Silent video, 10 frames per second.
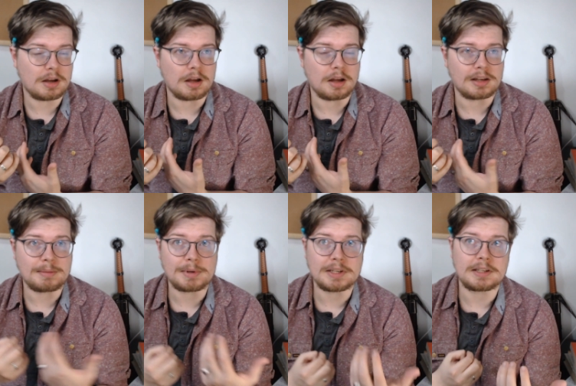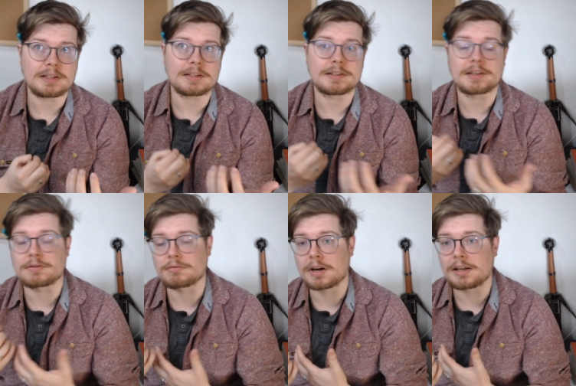uh, Lebanese,
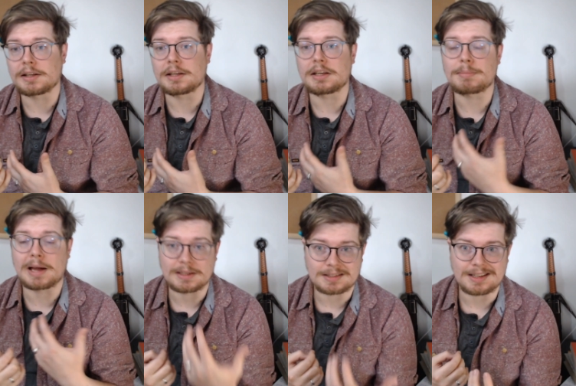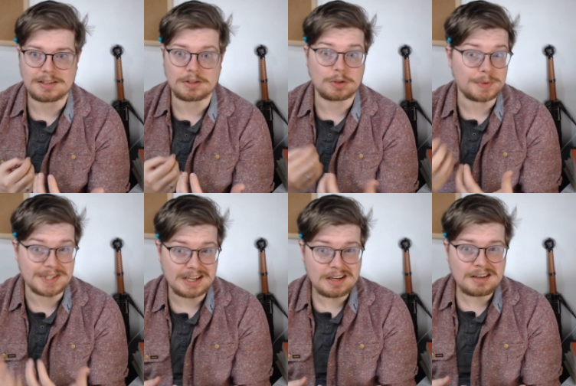Israeli, Palestinian
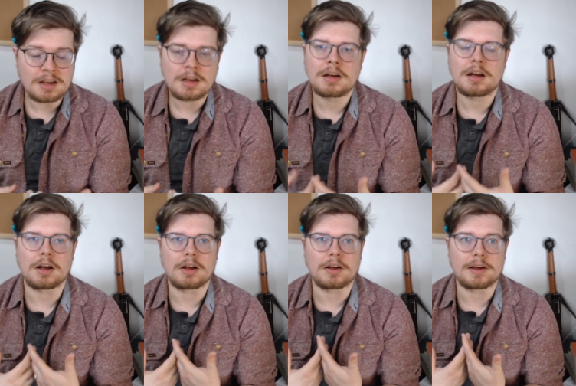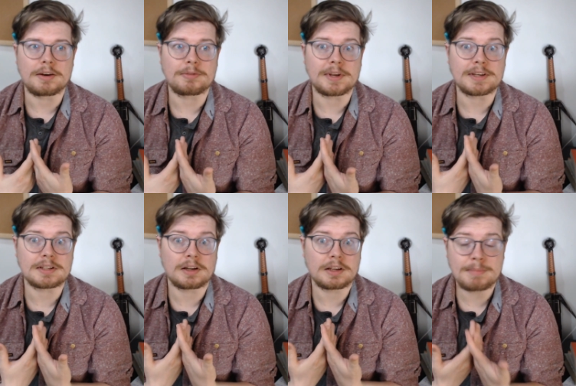cuisine uh, in things
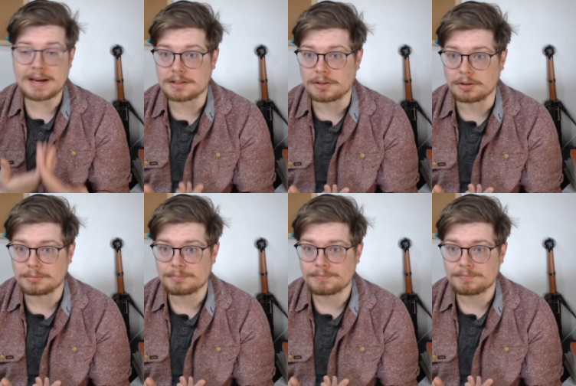like Mexico